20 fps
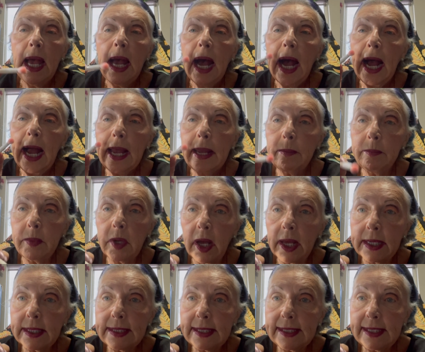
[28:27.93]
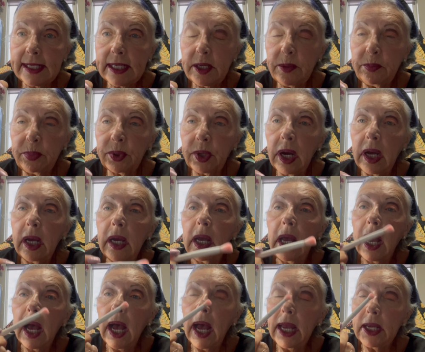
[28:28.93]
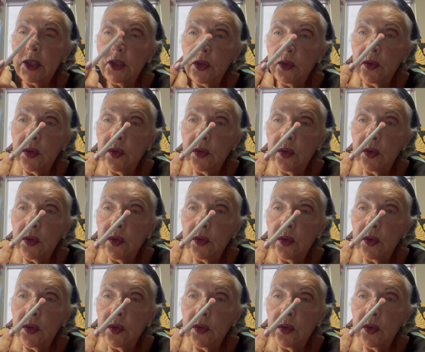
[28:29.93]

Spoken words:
I am not a zebra. I do